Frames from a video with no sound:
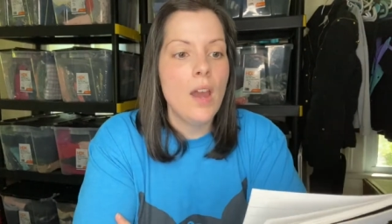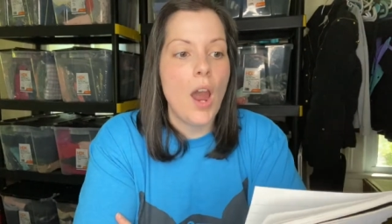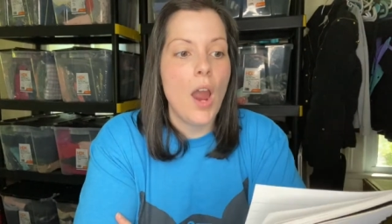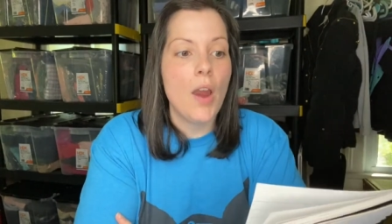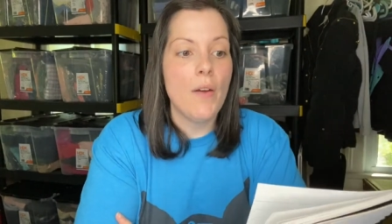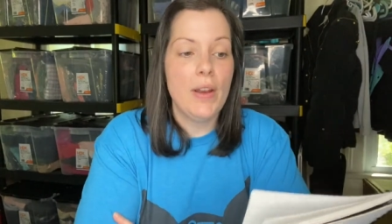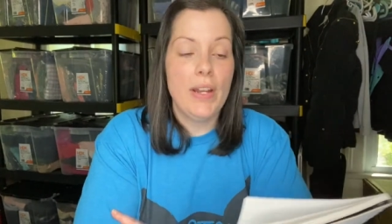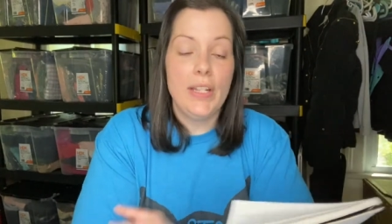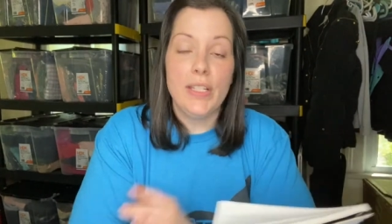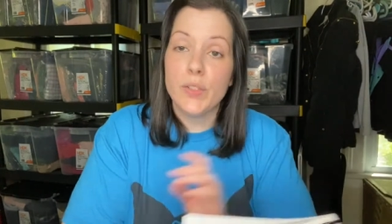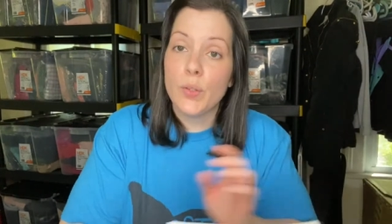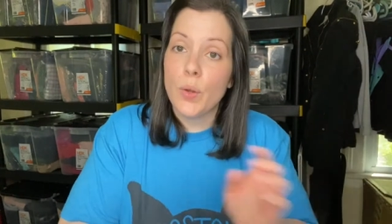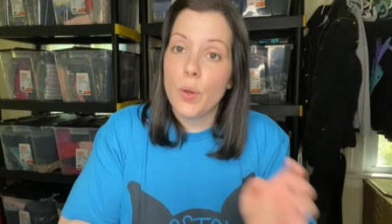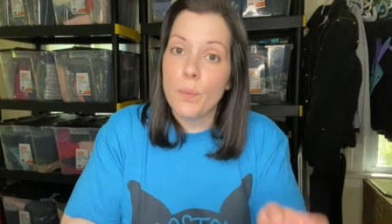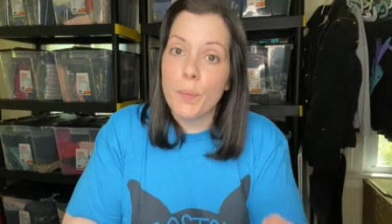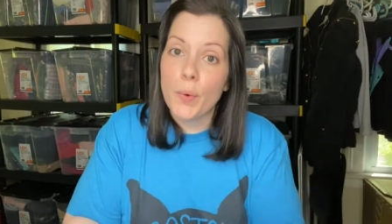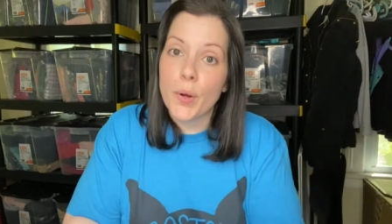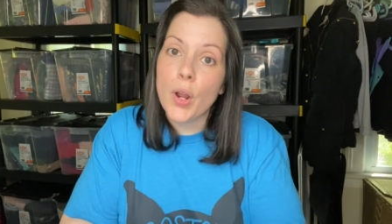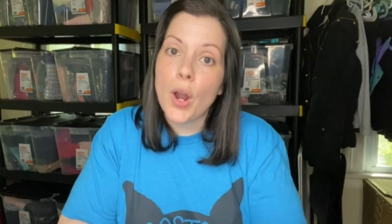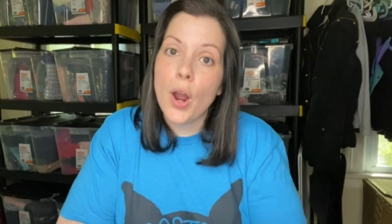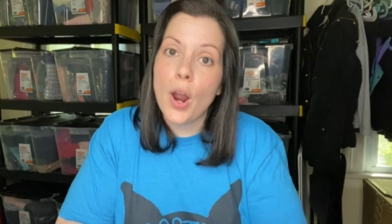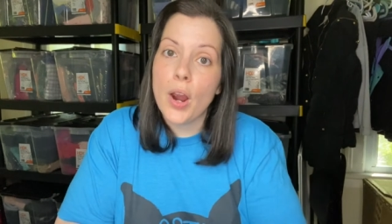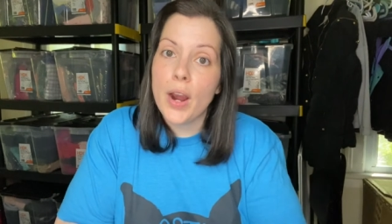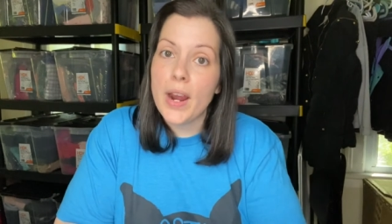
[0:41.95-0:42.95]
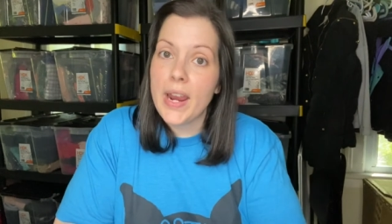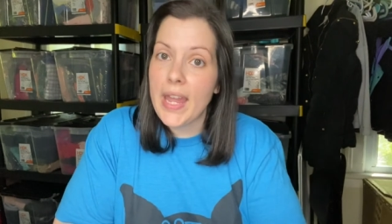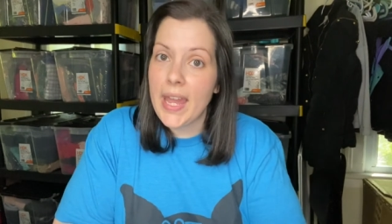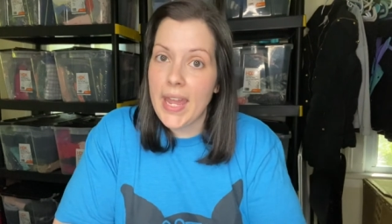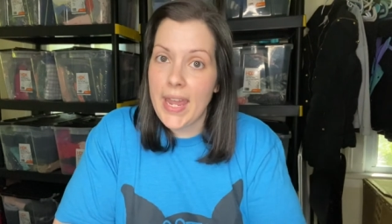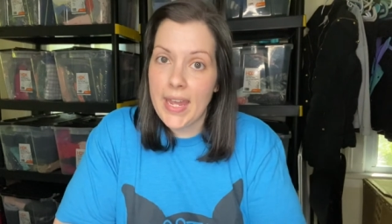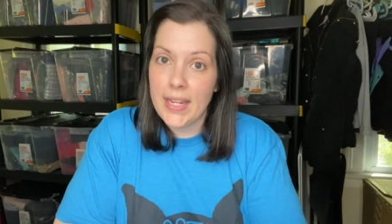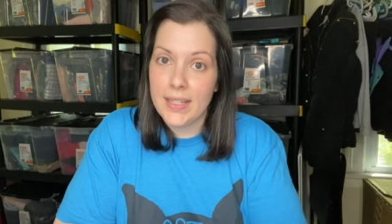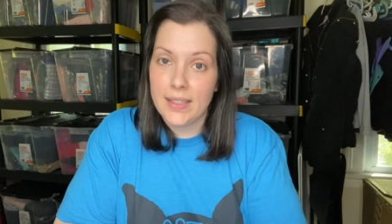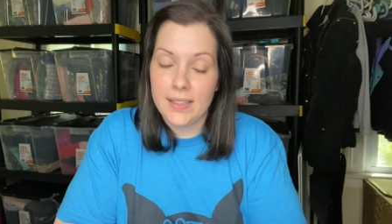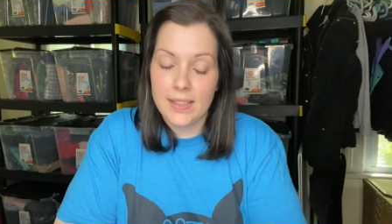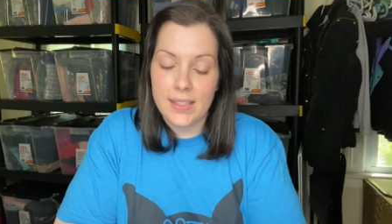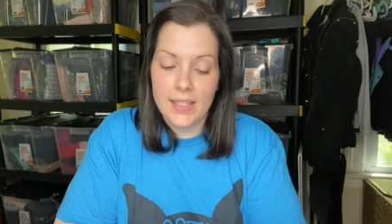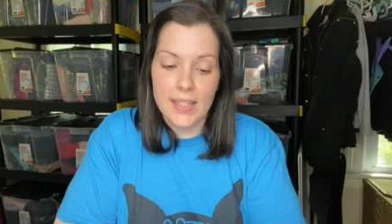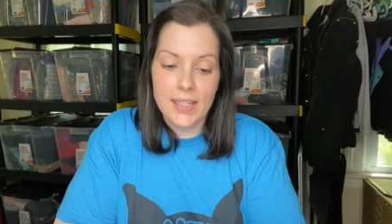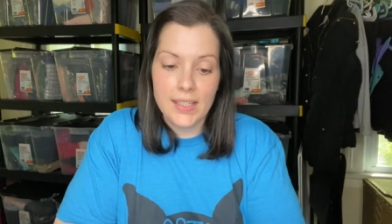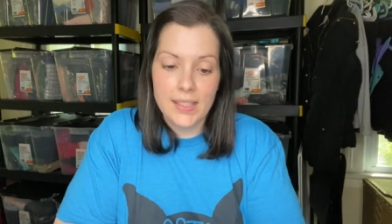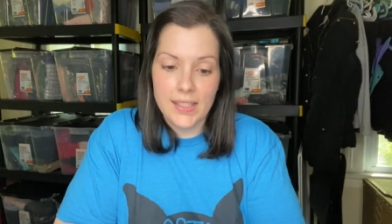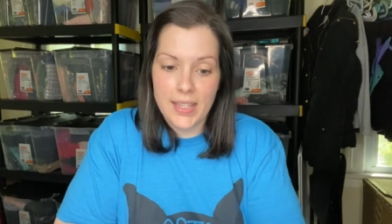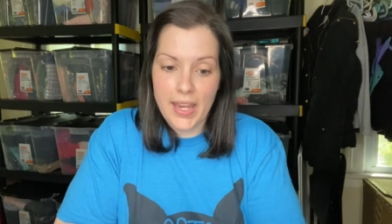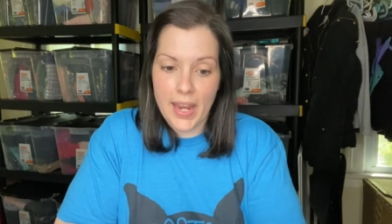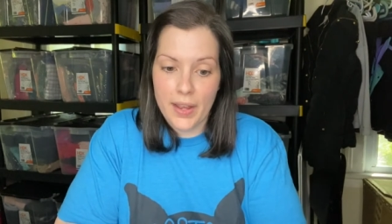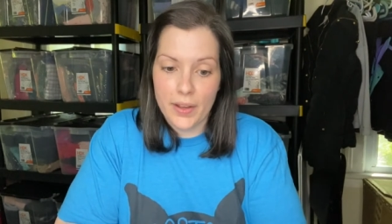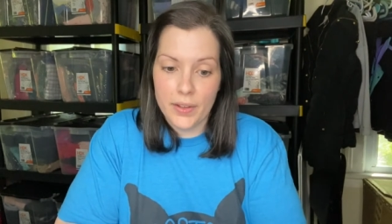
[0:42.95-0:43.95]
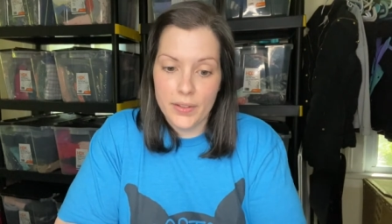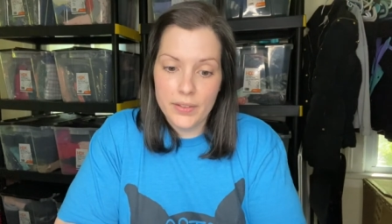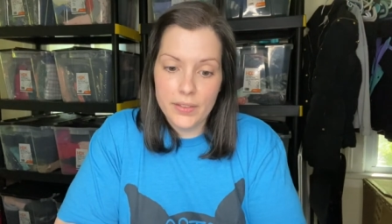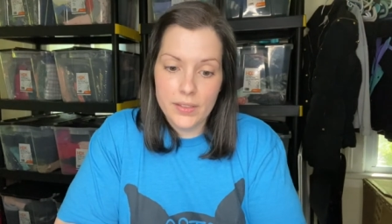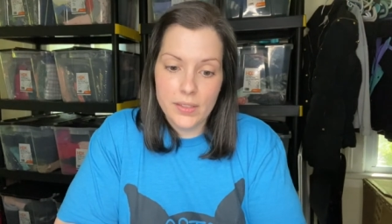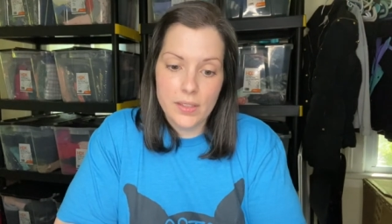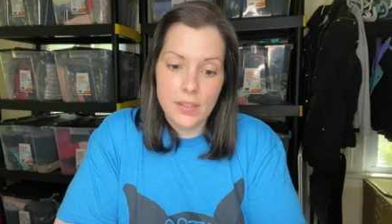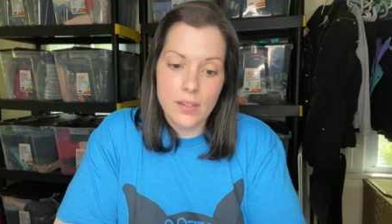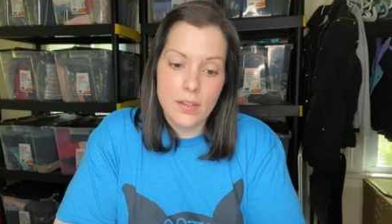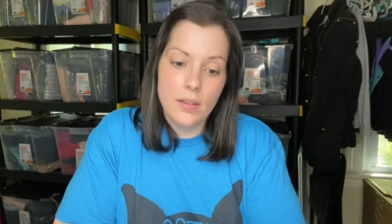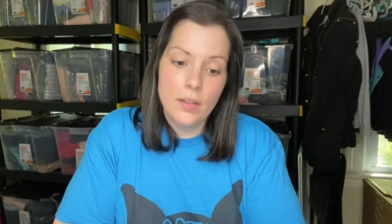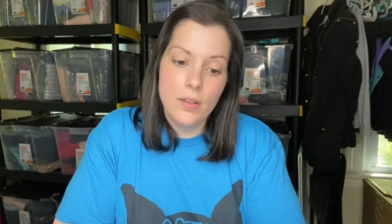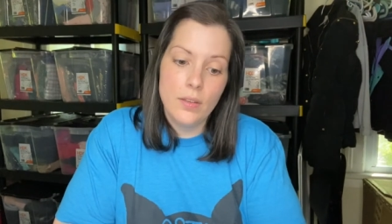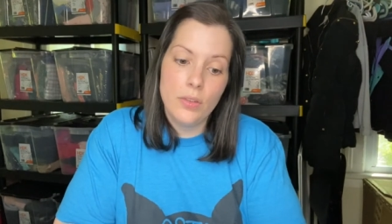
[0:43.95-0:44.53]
All right, so on Mercari, I had six sales.